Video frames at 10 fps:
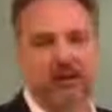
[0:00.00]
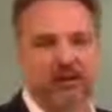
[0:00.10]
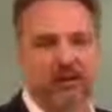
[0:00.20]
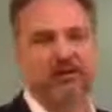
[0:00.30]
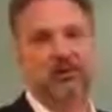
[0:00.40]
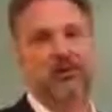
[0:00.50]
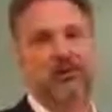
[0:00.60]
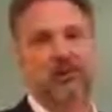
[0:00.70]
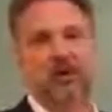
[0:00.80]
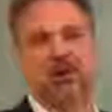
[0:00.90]
hurry and
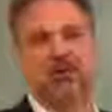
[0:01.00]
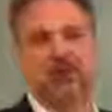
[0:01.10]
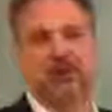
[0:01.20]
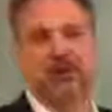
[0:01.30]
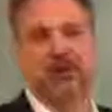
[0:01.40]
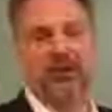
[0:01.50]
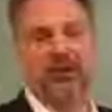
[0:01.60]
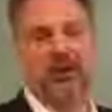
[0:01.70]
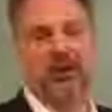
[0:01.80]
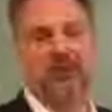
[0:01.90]
do their part so that they
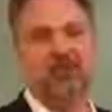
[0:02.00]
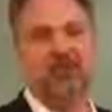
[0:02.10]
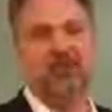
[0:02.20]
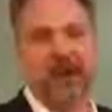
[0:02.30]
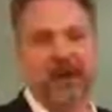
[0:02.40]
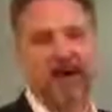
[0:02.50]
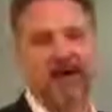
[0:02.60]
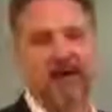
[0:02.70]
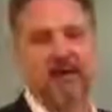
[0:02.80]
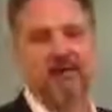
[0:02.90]
can become a
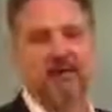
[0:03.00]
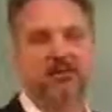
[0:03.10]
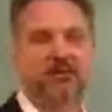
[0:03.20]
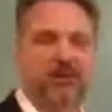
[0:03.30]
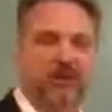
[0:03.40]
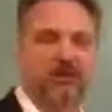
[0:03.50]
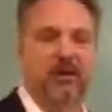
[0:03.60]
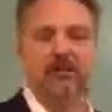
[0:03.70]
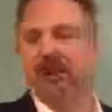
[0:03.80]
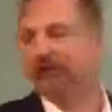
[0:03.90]
paid person in the
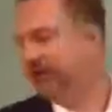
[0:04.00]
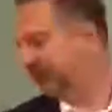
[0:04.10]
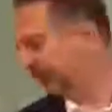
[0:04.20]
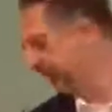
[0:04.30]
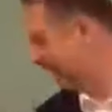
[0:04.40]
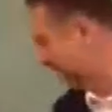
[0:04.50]
penny matrix.